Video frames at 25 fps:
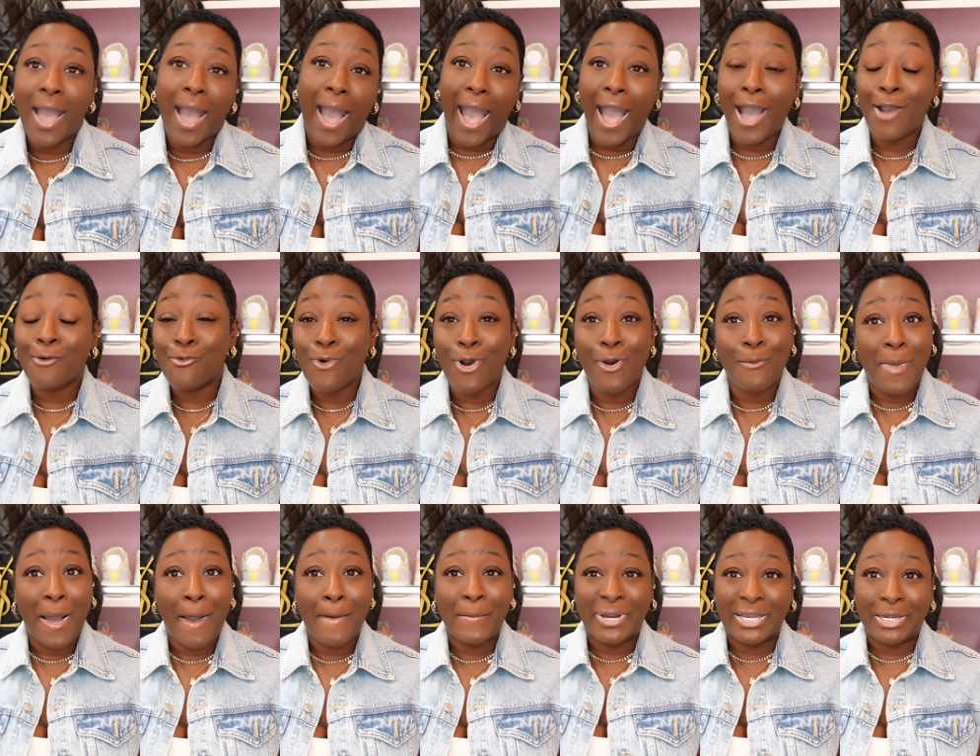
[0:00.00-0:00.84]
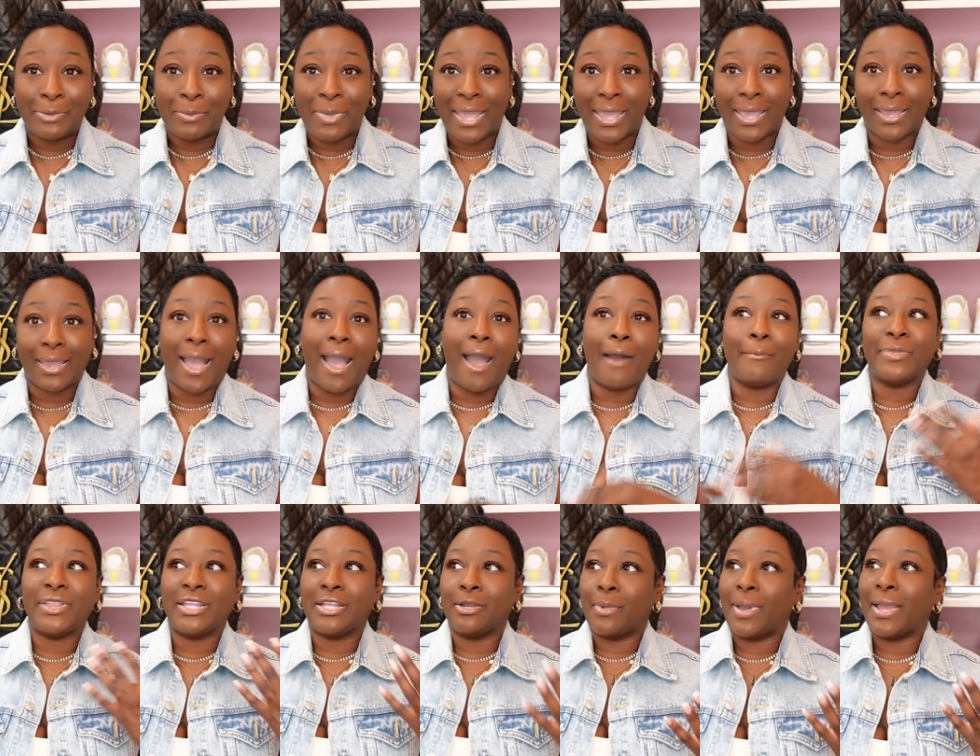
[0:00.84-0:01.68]
I want my money back. I'm
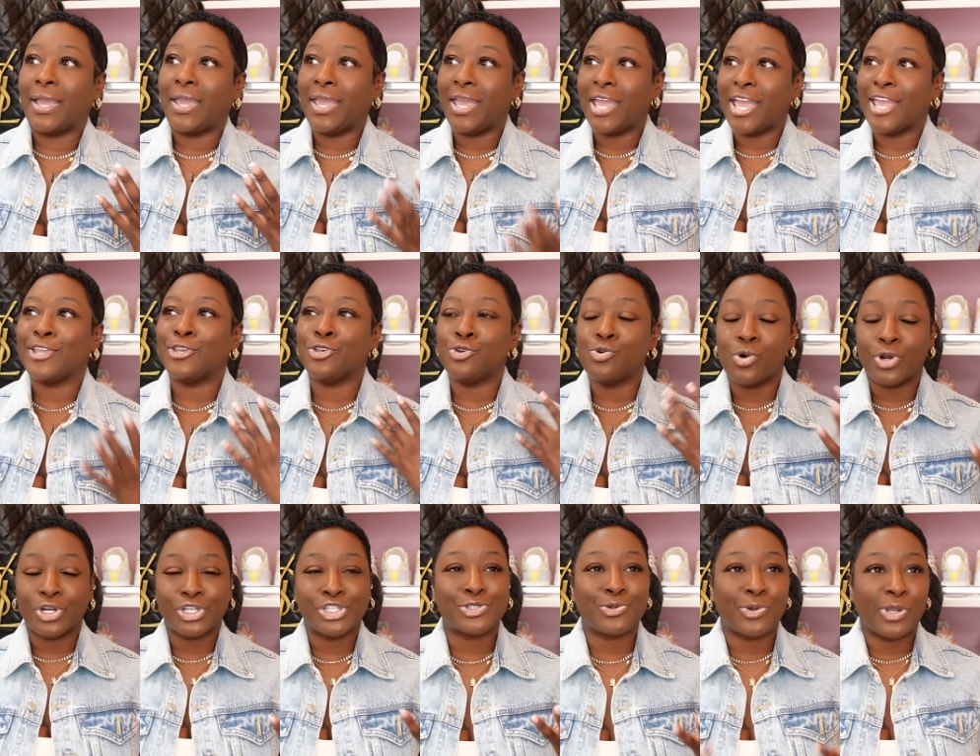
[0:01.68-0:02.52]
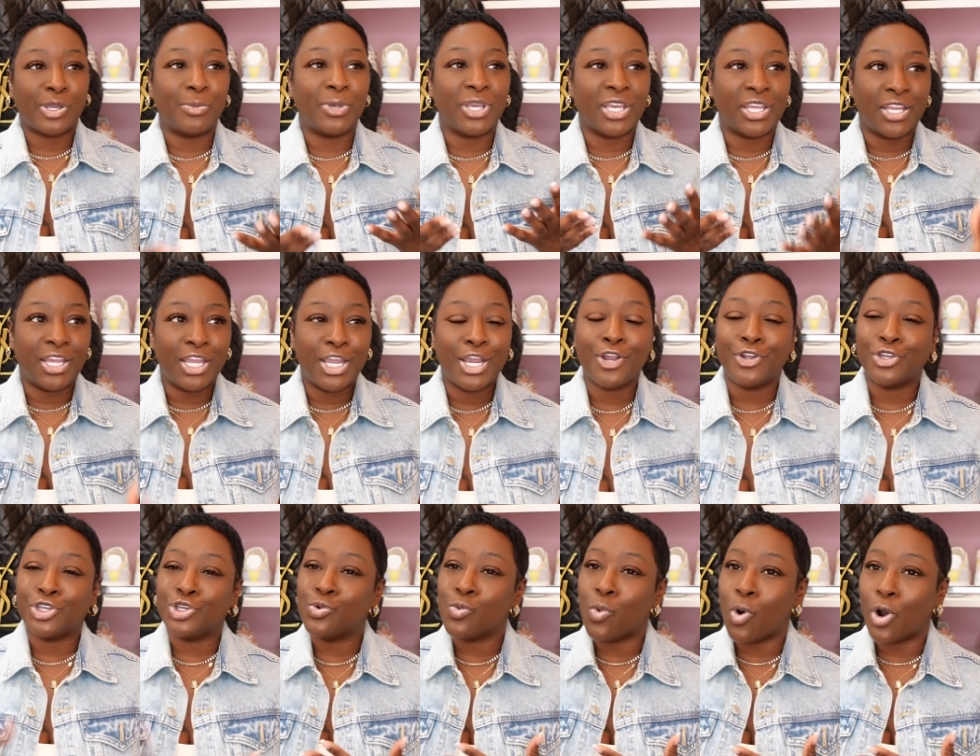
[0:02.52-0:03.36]
thinking in my head, you are screaming in here,
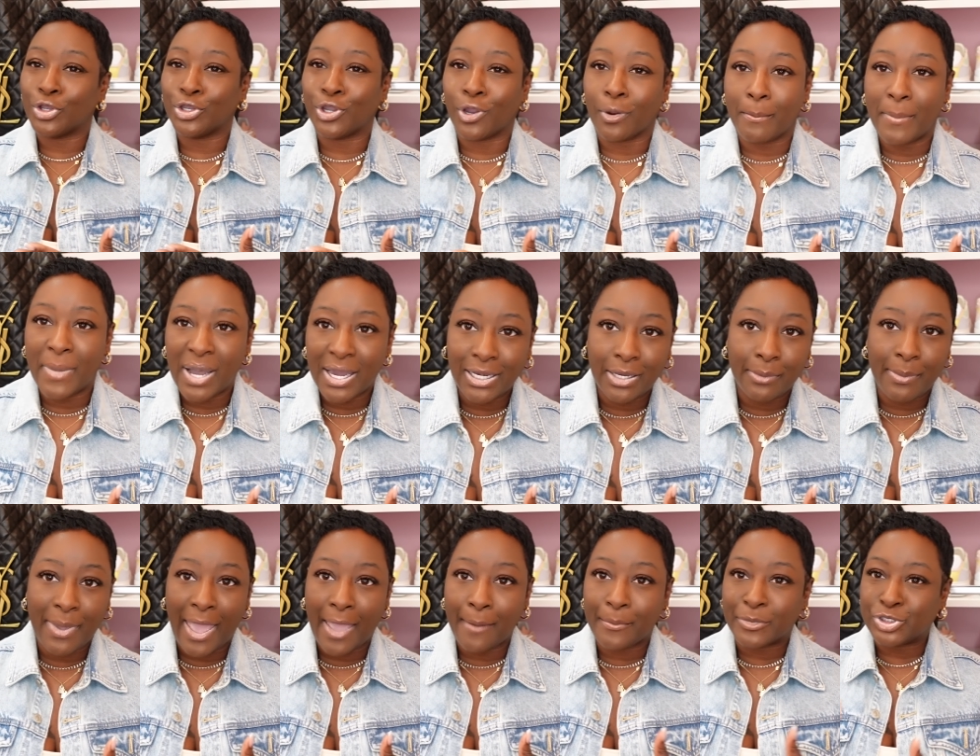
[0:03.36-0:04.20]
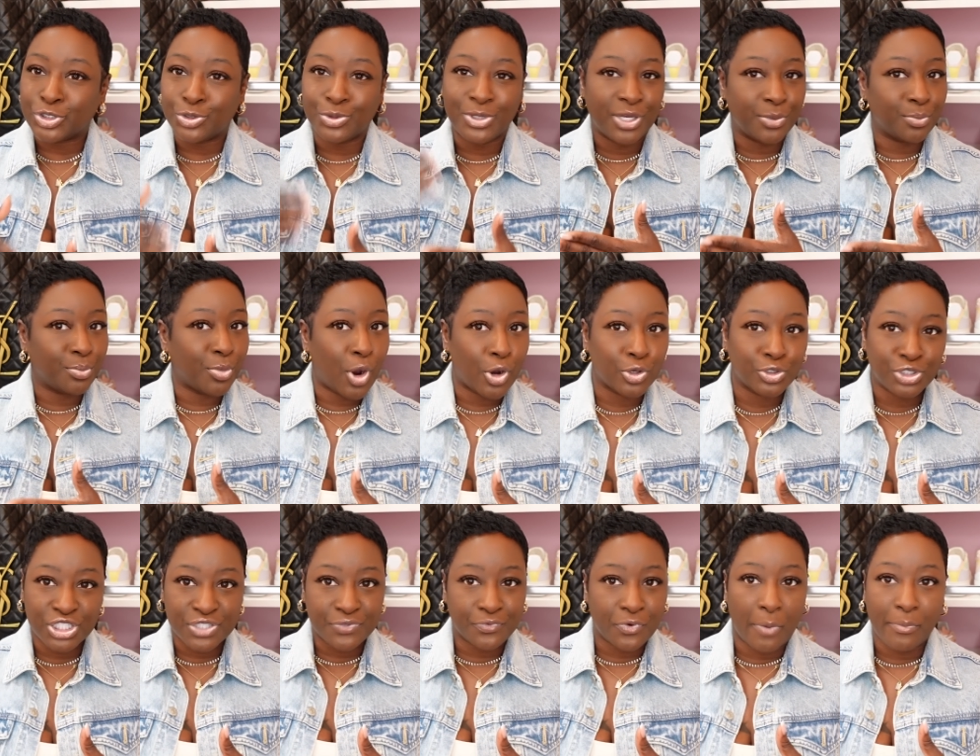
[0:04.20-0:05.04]
you want your money back, but you didn't
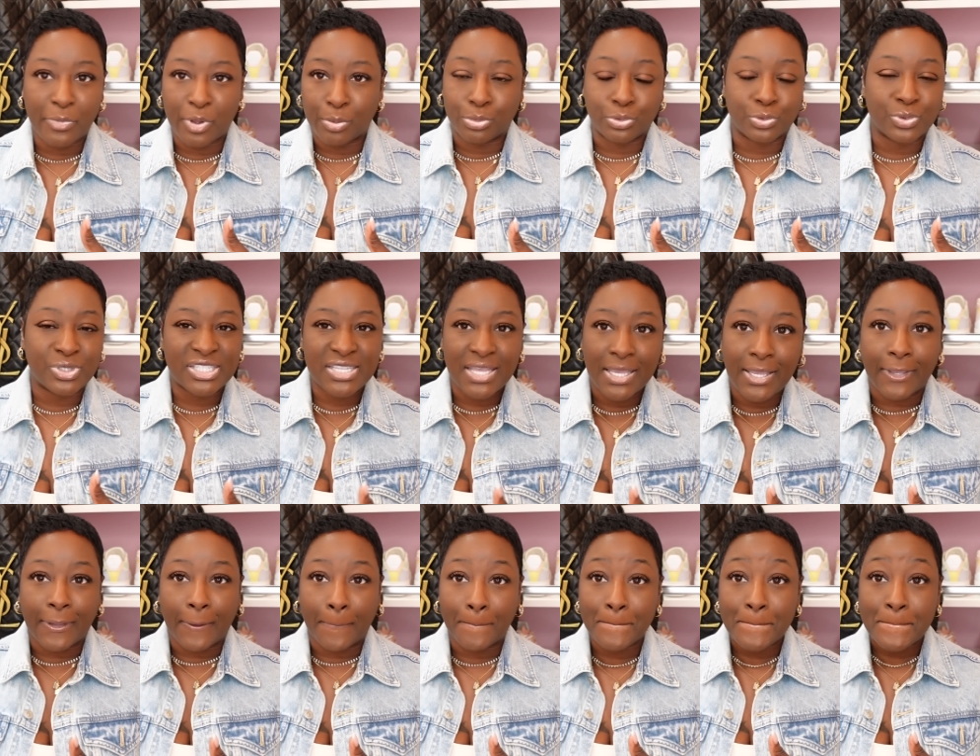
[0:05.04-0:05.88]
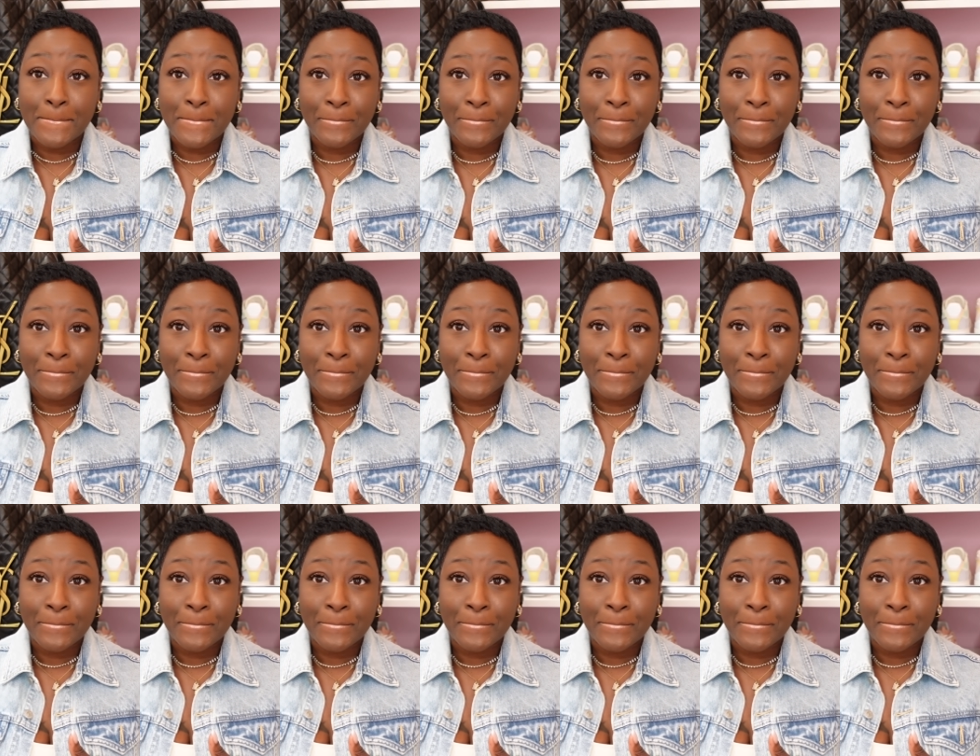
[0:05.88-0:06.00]
purchase from the boutique.